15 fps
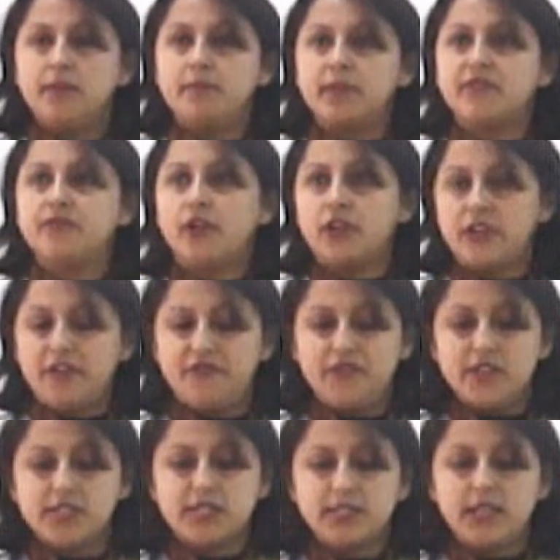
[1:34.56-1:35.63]
But for
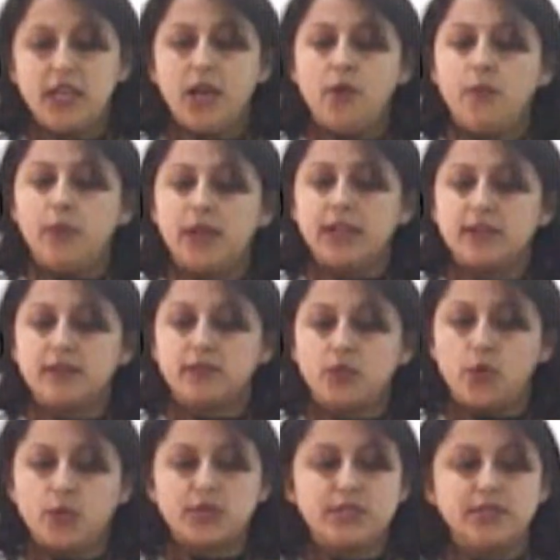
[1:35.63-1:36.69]
reference, we'll
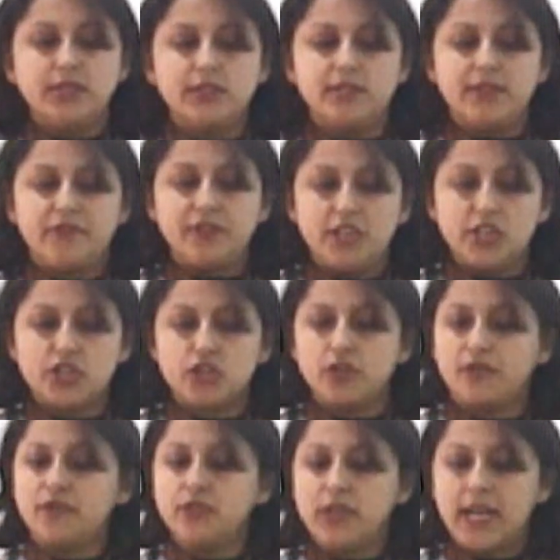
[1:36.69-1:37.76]
quote the definition
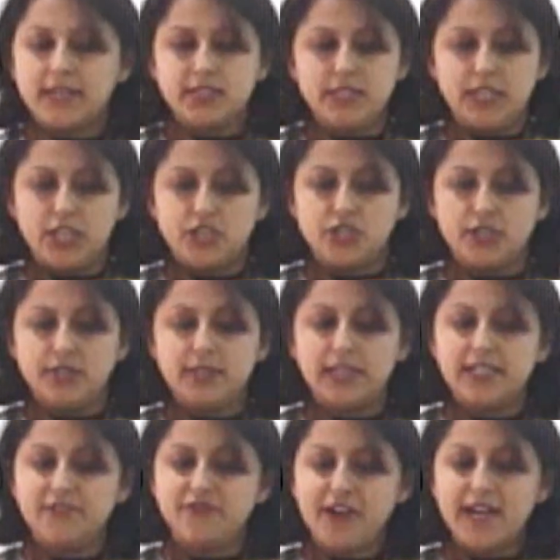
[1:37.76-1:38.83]
of United Nations
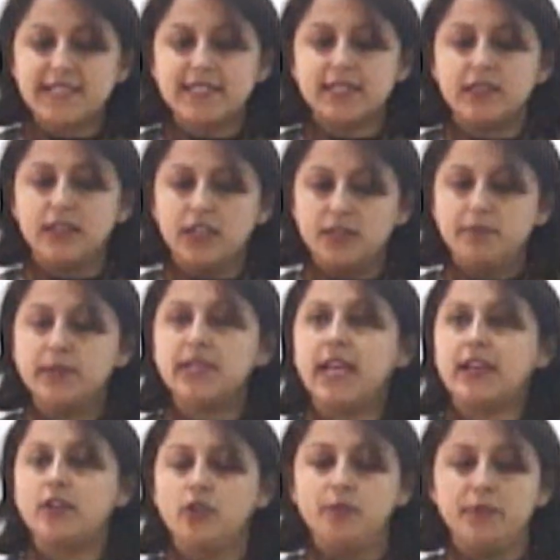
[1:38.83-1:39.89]
that defines an urban
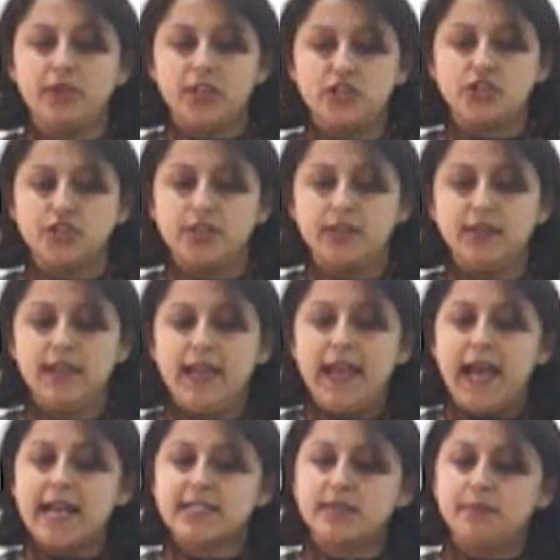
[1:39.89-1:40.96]
agglomeration
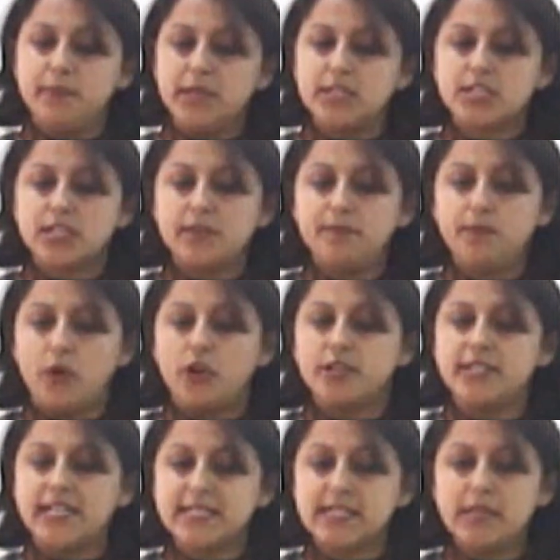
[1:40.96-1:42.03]
as the built-up or
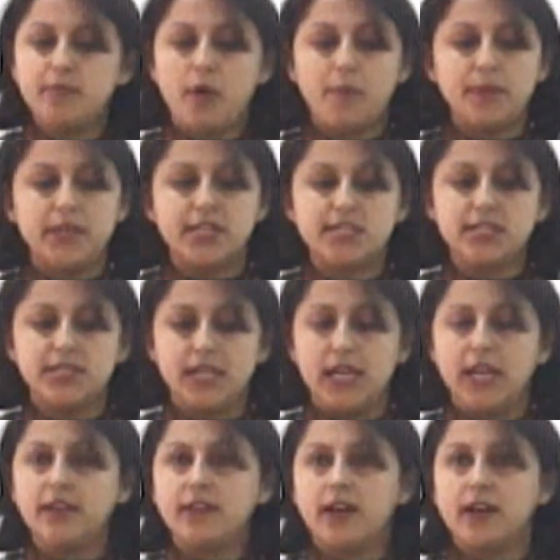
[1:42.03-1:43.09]
densely populated
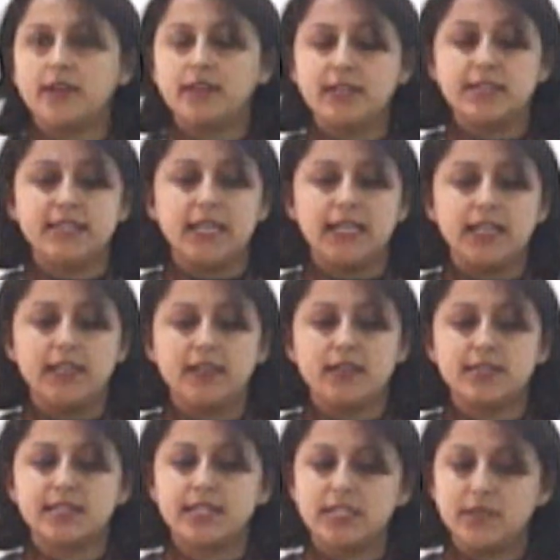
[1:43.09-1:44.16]
area containing
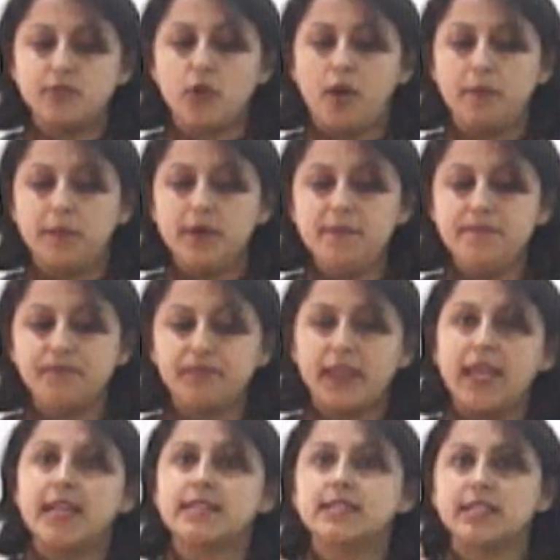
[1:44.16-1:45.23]
a city proper,
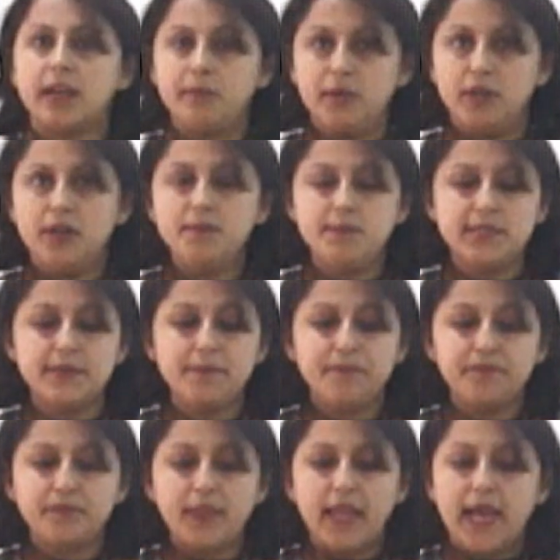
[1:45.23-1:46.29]
its suburbs,
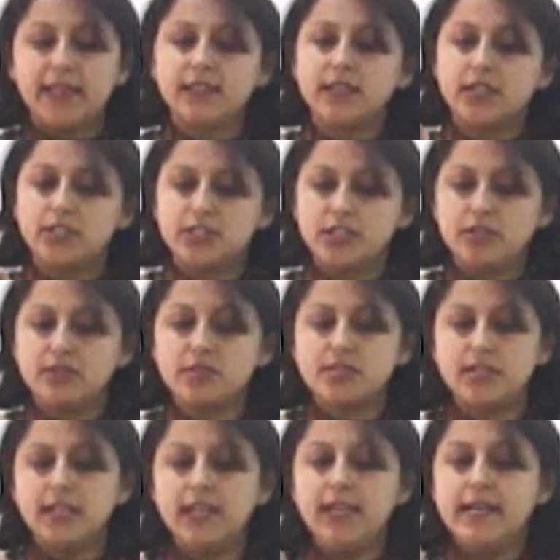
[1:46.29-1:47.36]
and the
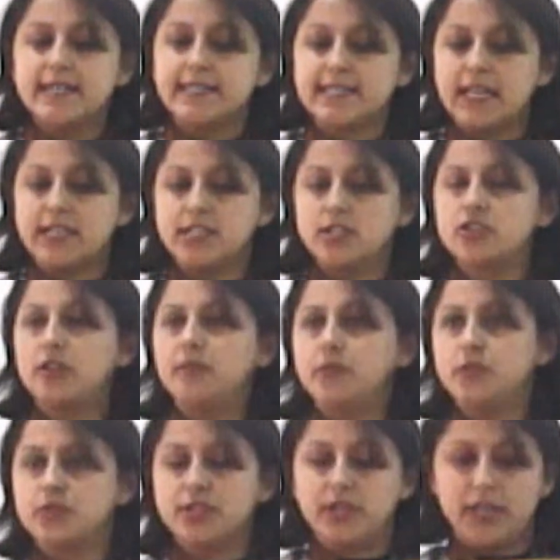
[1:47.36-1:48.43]
continuously settled
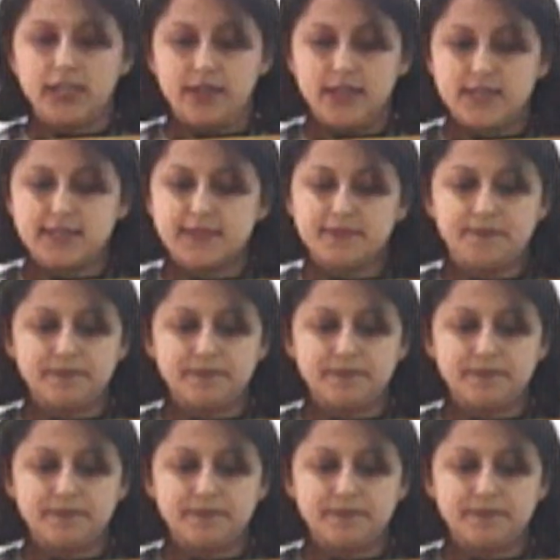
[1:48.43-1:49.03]
commuter areas.